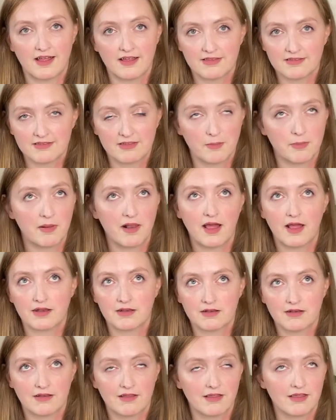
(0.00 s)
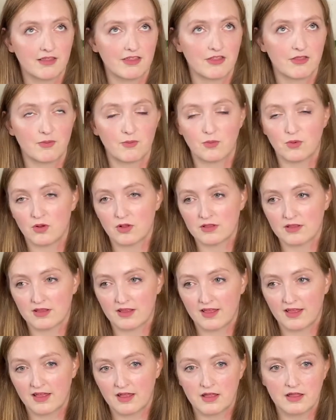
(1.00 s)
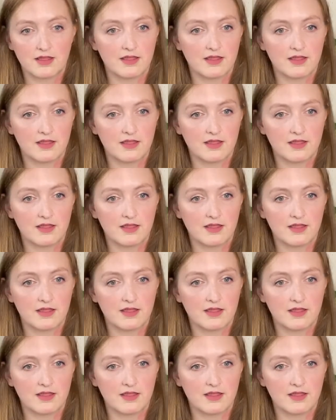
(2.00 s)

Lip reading: the plant, the water,